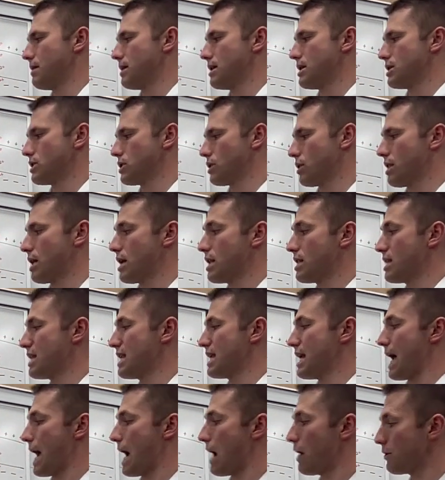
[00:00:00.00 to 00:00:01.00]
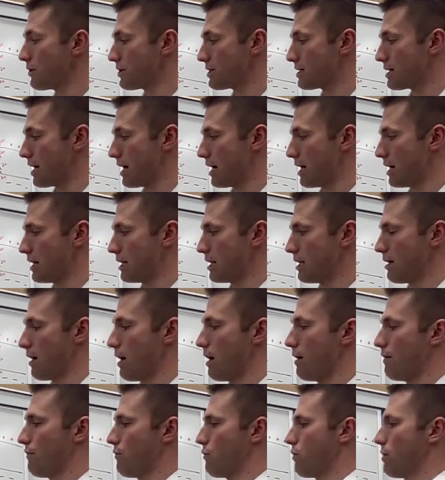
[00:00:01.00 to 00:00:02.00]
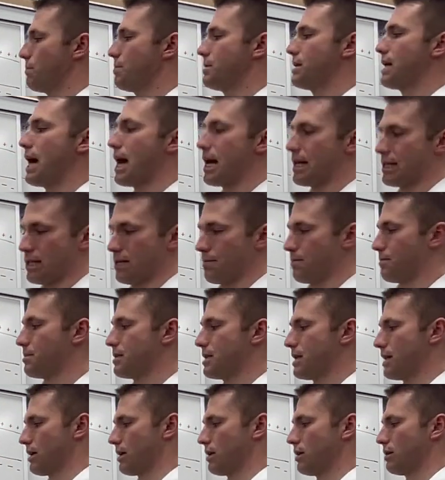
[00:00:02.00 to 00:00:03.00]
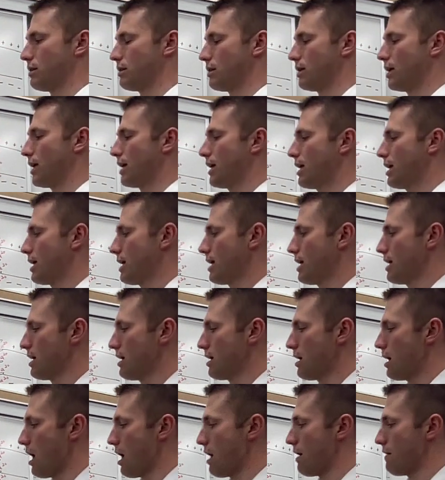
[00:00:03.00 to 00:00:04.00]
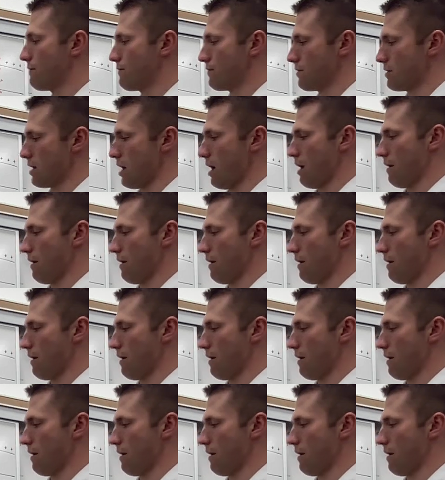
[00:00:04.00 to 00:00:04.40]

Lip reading: So then the outside for potassium particularly of